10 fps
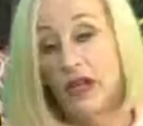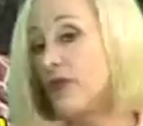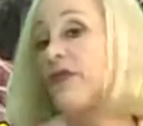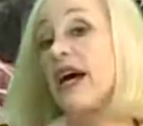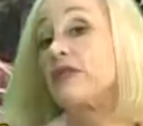
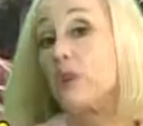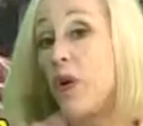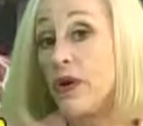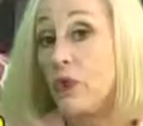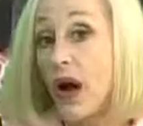So that's
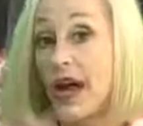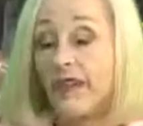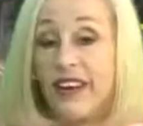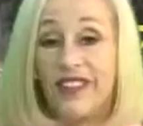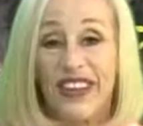one way
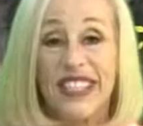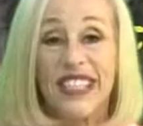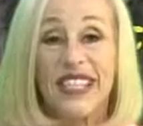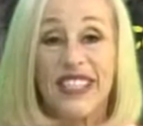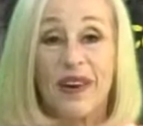of
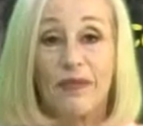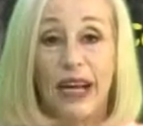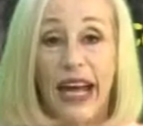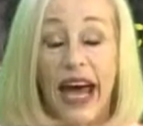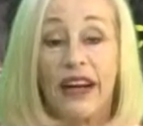convincing
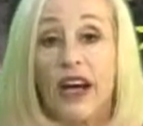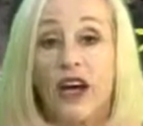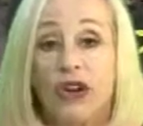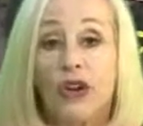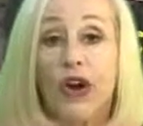somebody. And,
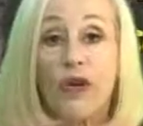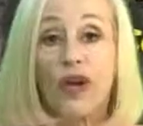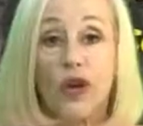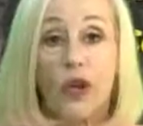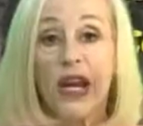you know, the
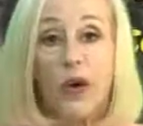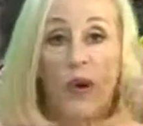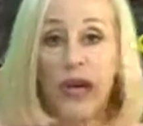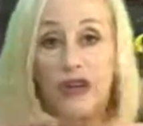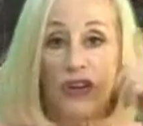greedy
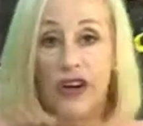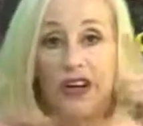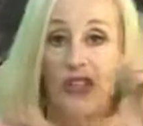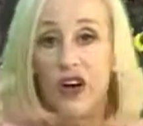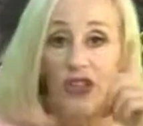wheels are going
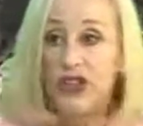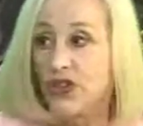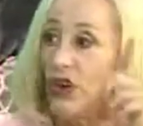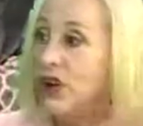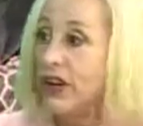to start to
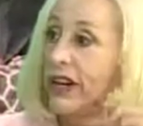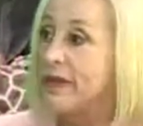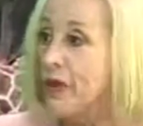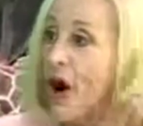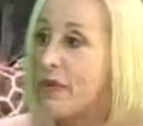turn,
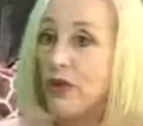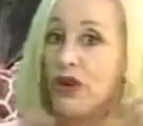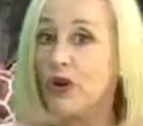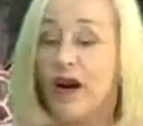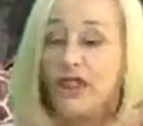and Barbara,
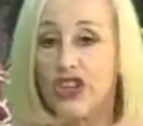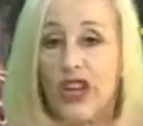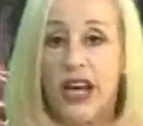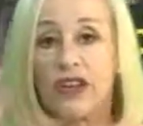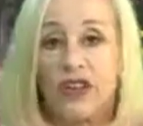whoever
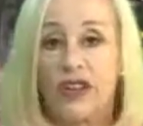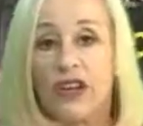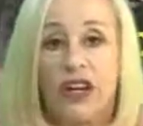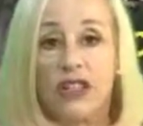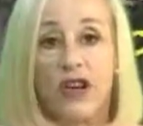she is
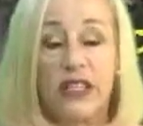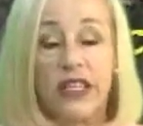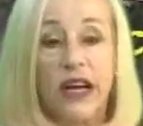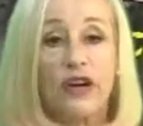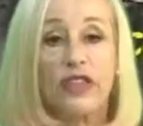going to start
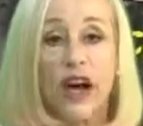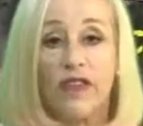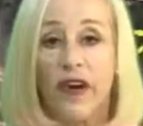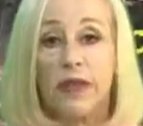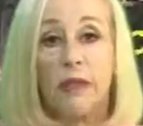seeing
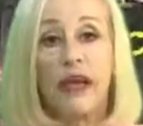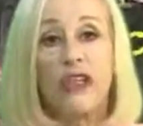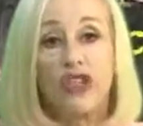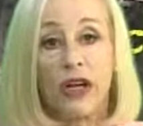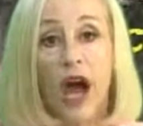herself on the
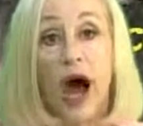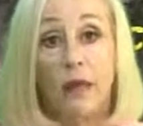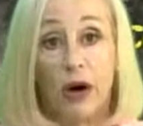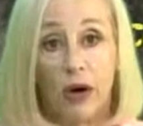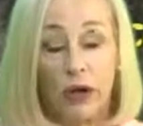beach in
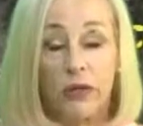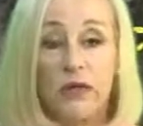Cabo.